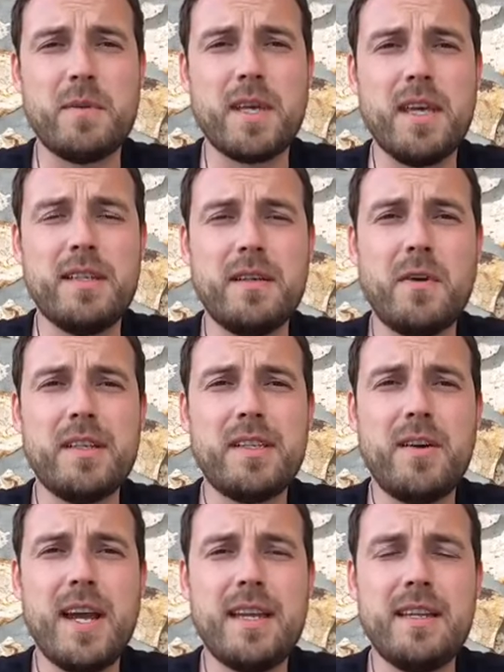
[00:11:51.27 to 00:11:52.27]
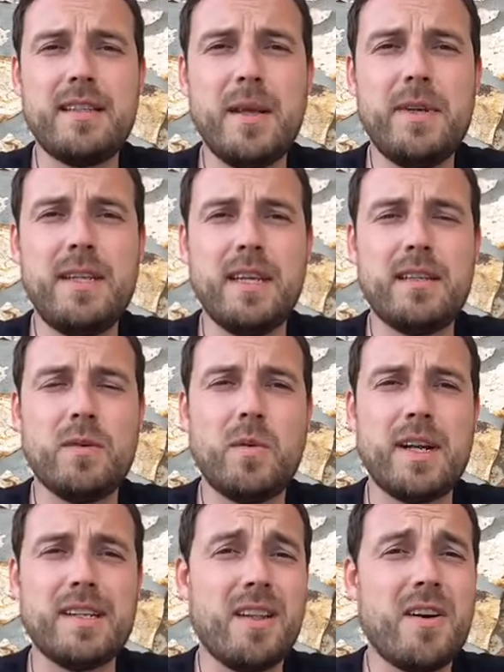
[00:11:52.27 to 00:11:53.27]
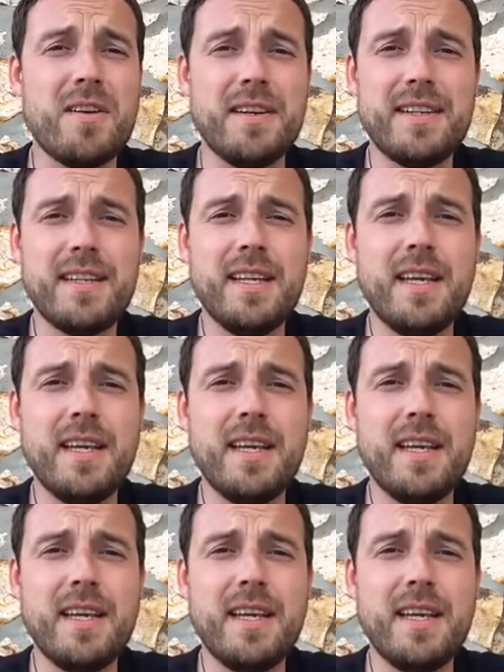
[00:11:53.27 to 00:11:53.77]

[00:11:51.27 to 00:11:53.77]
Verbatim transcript: because the voice in our head is limited to what it's learned.